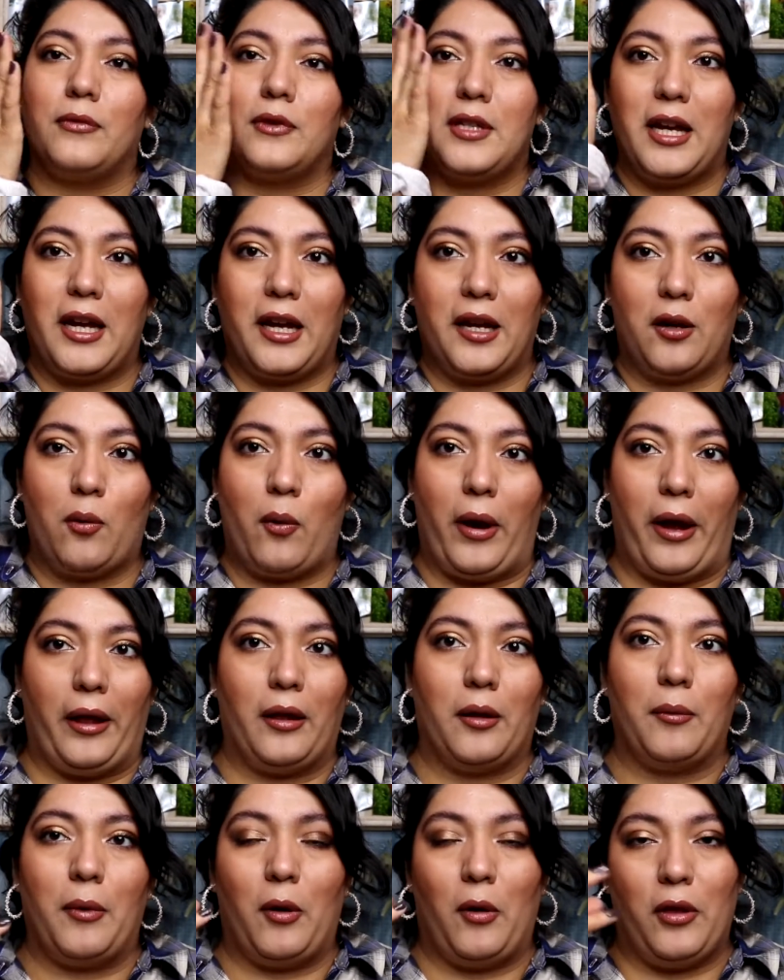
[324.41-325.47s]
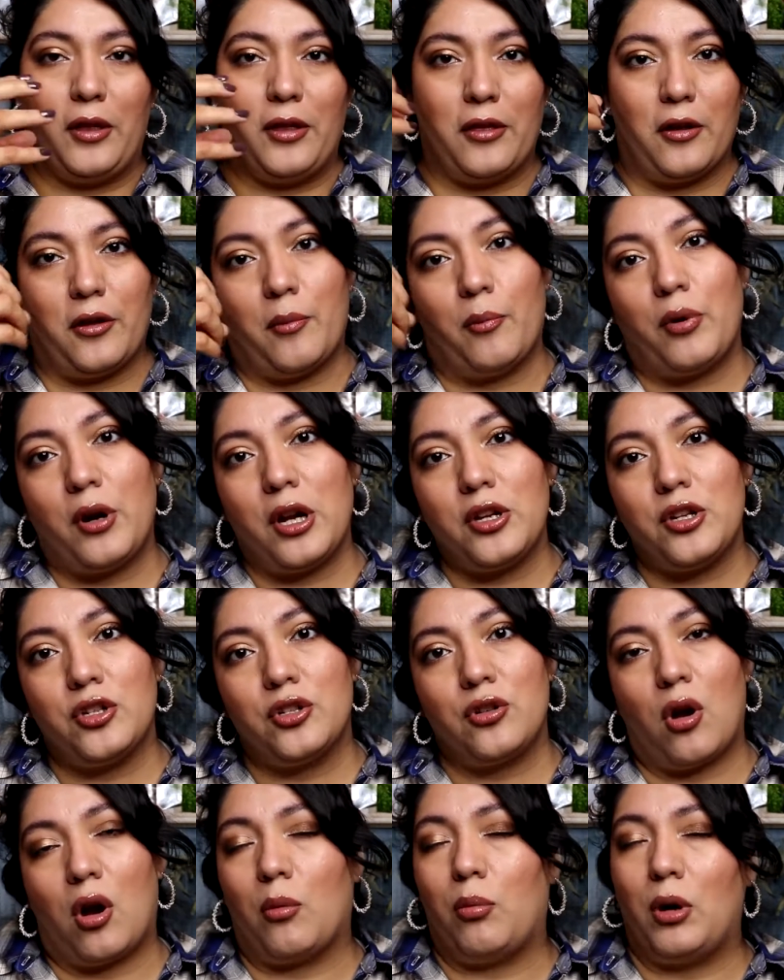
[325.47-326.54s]
take it away a little bit with either the
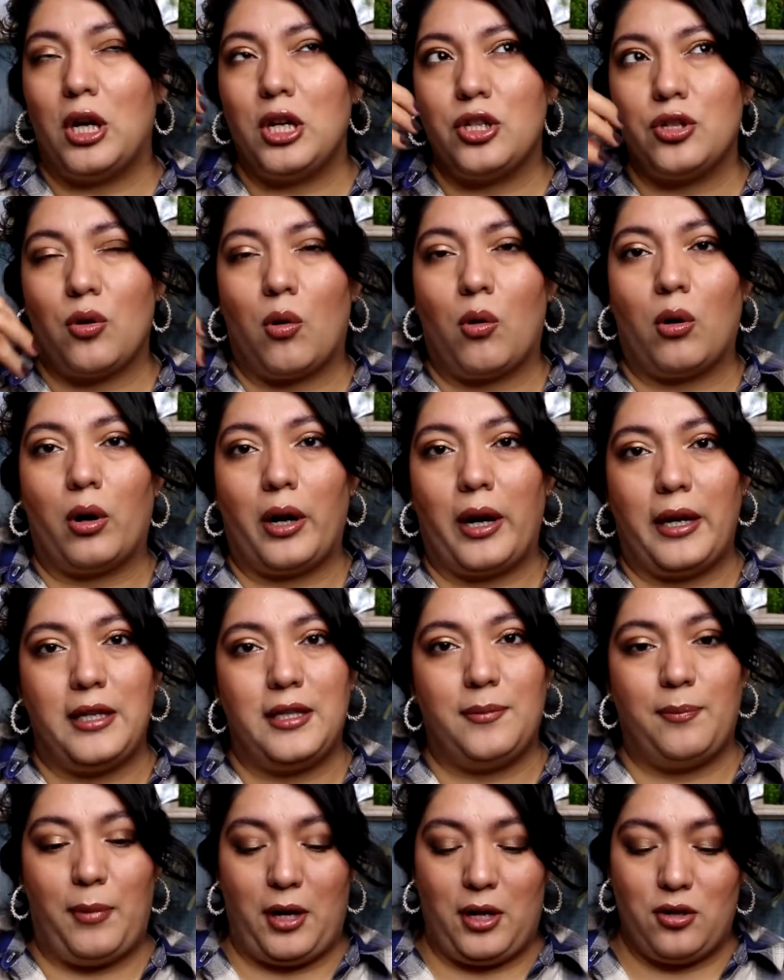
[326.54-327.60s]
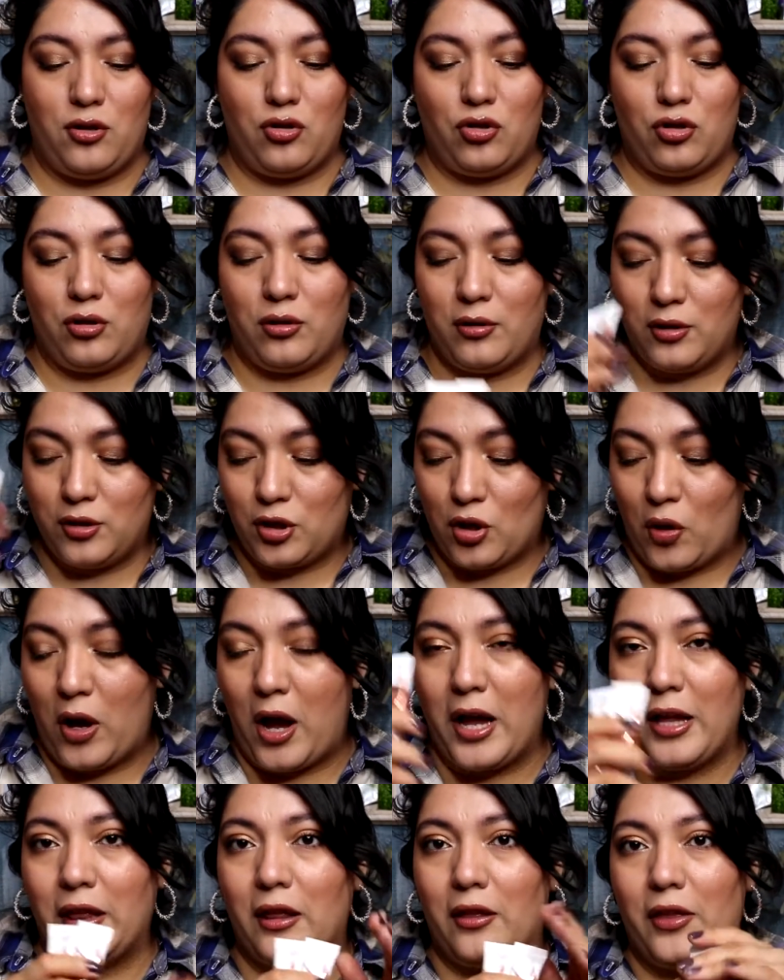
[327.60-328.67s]
brush or a sponge. So
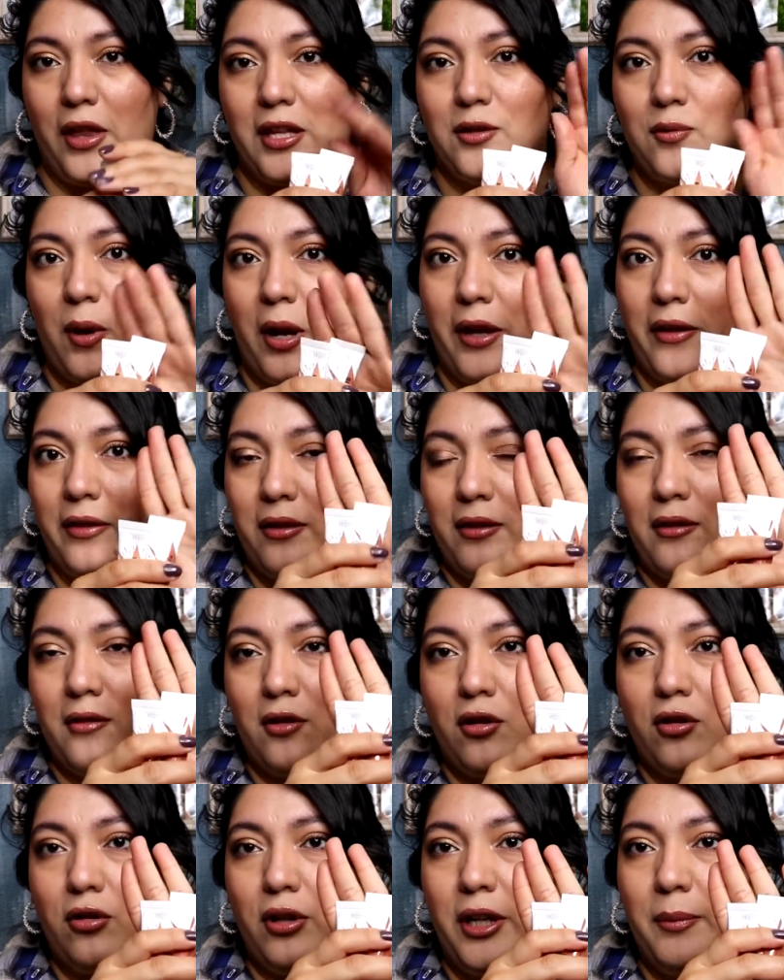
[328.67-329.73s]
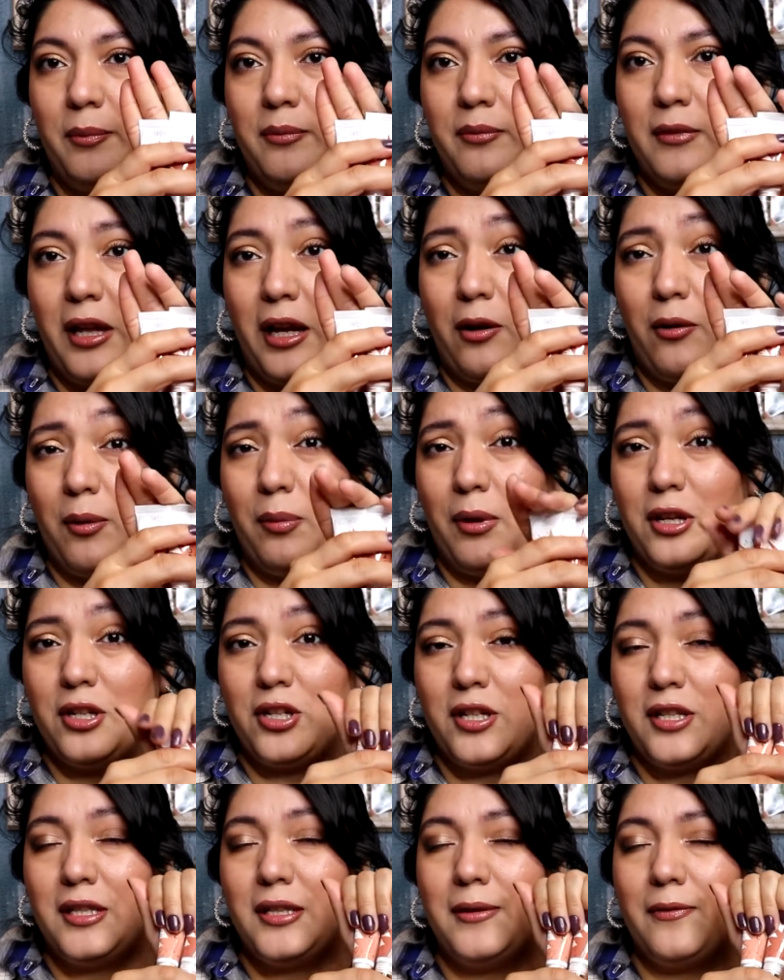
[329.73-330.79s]
that's why cream liquid
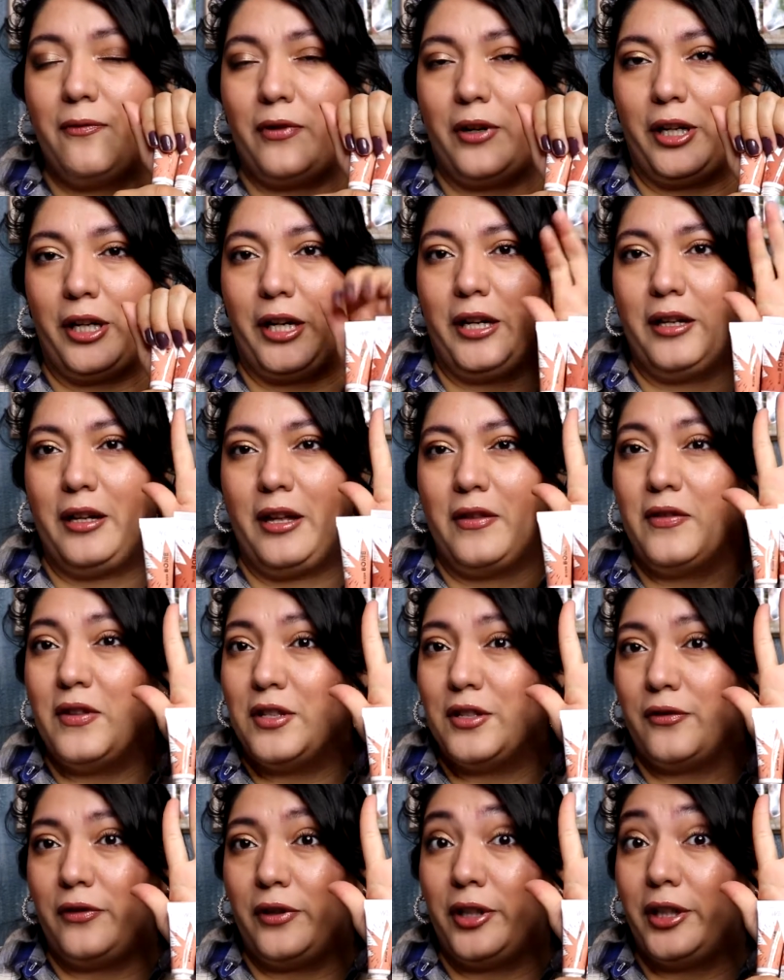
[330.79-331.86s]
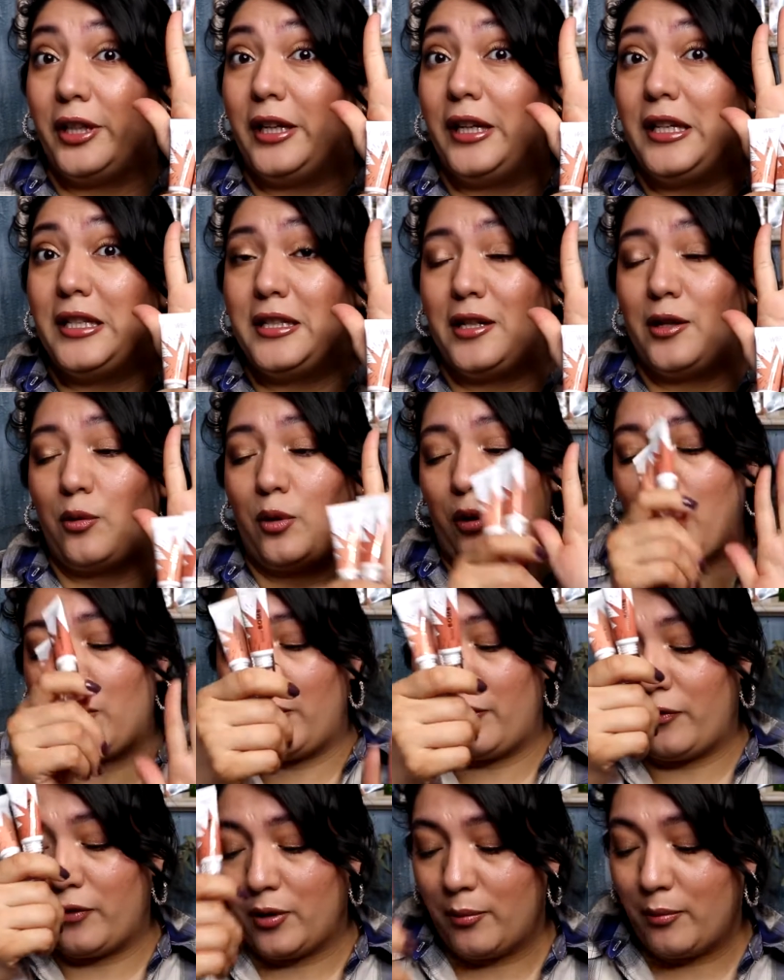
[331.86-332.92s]
blushes, very good. These are very easy to work
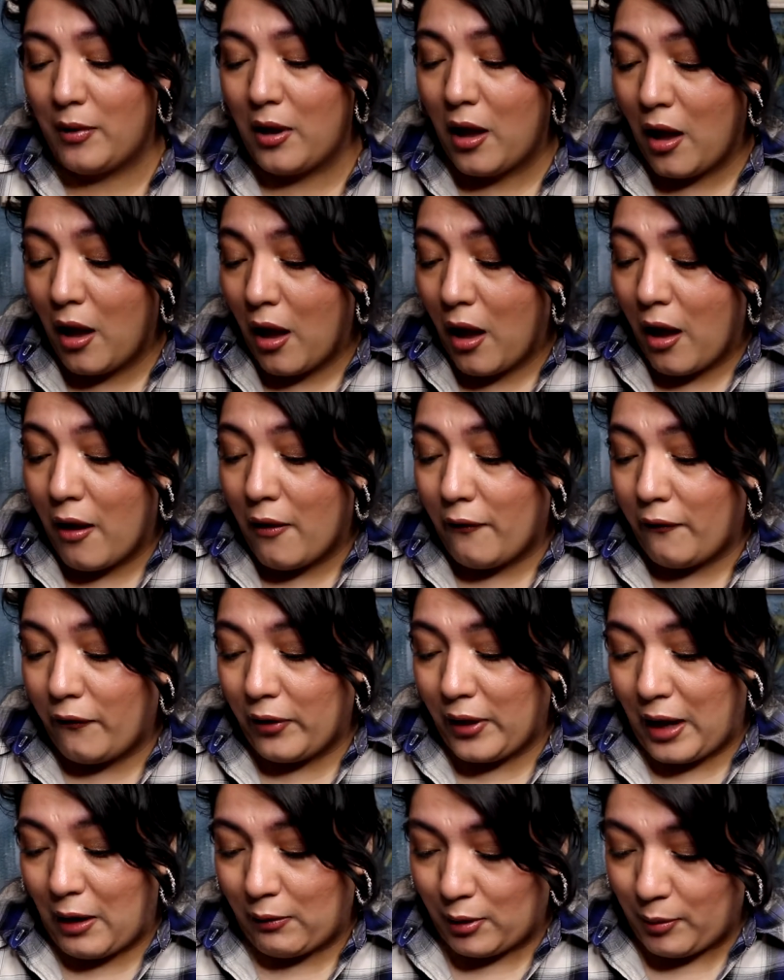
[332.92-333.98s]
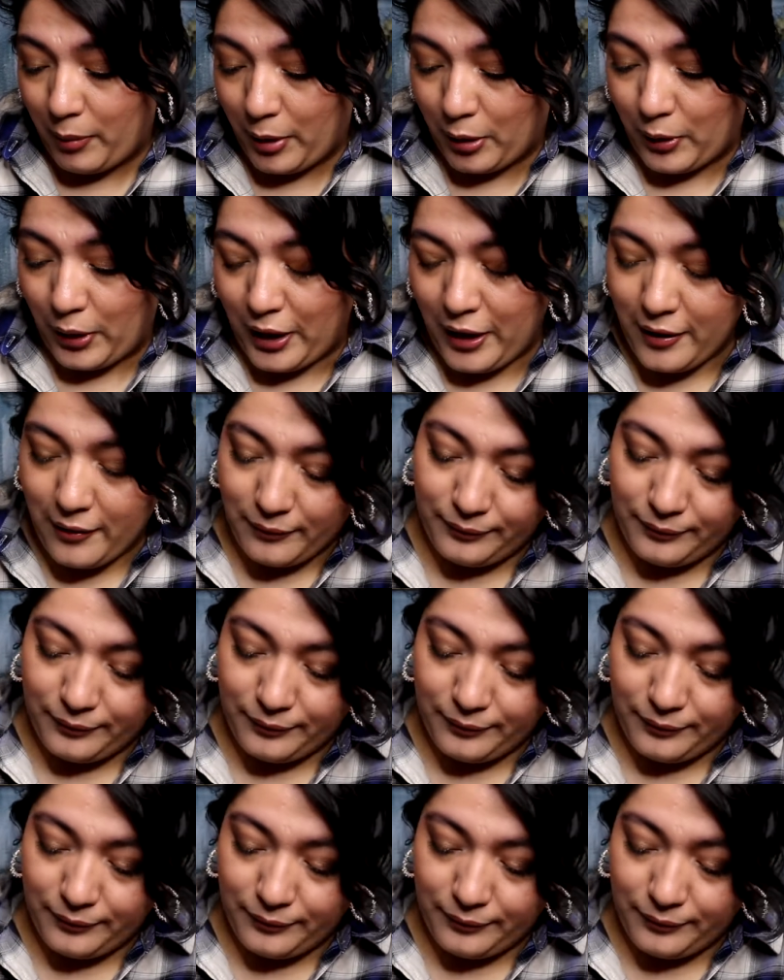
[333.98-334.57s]
with from Flower Beauty.